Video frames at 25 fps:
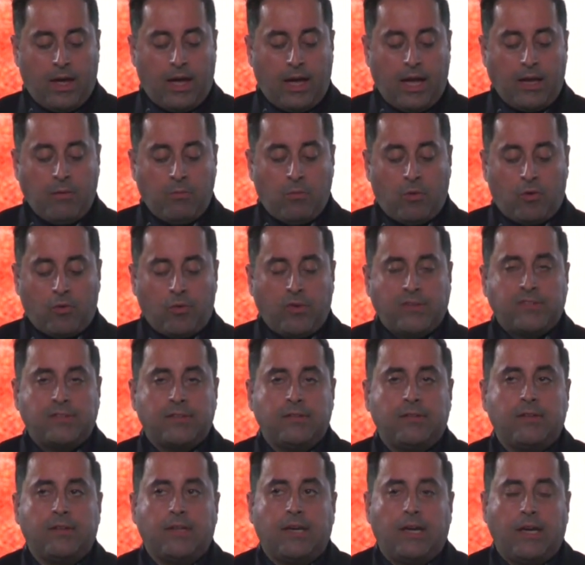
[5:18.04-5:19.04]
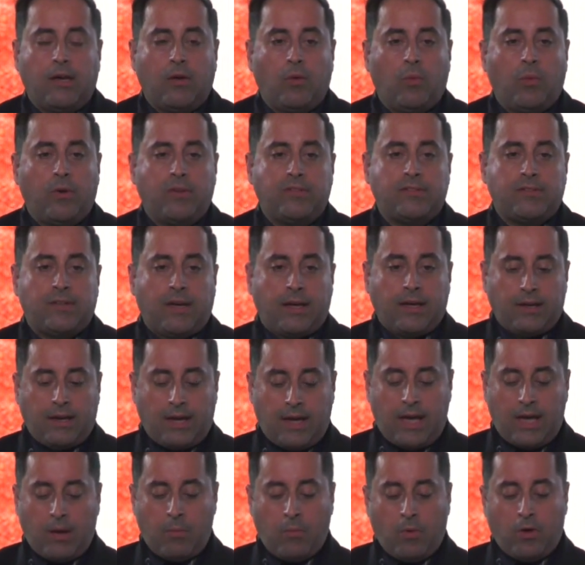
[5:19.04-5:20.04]
And more recently, we signed
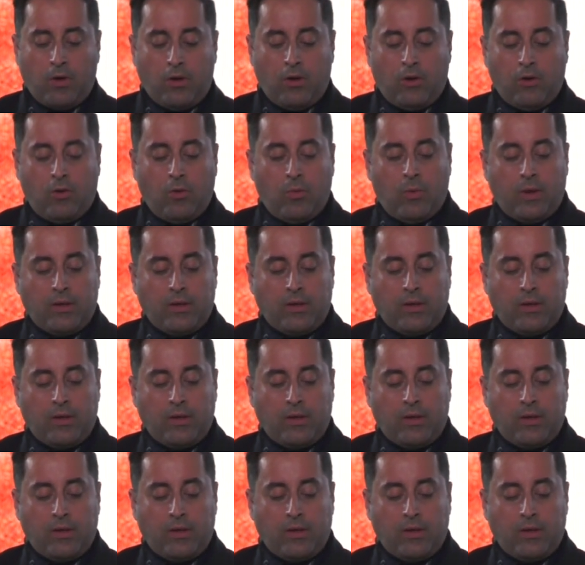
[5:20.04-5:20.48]
an MOU